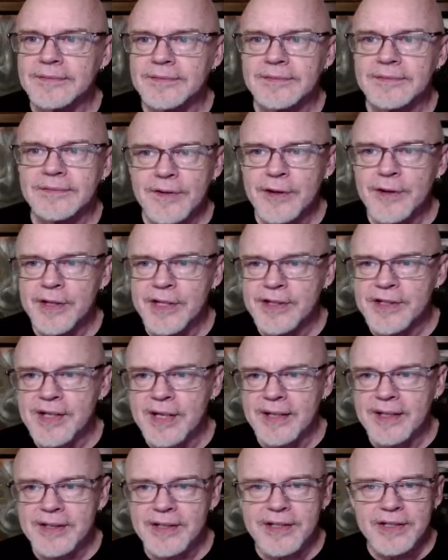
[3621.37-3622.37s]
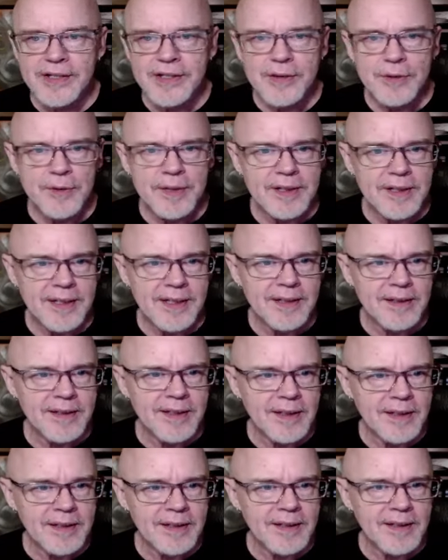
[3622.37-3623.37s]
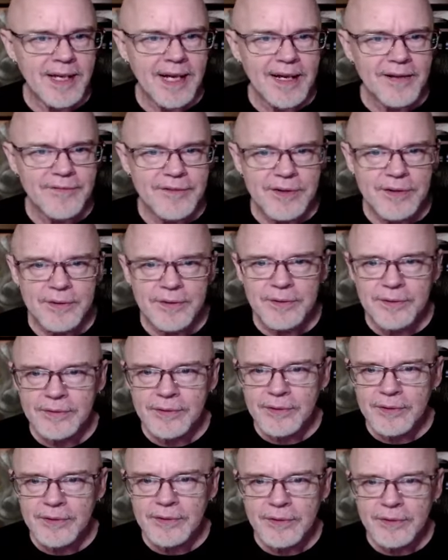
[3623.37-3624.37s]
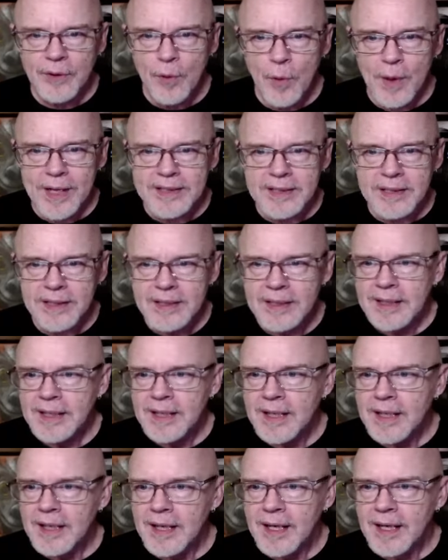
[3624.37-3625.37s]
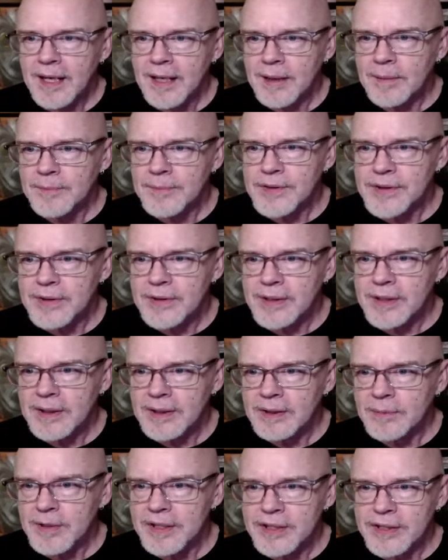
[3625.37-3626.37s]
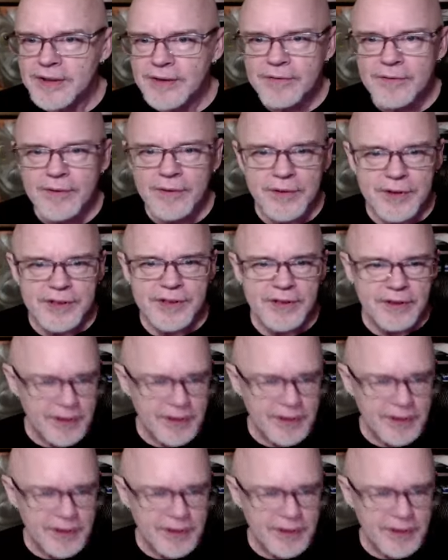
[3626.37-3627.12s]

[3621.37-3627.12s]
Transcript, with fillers: 30 seconds into it and then have to quit. Um, so here, let me just throw this on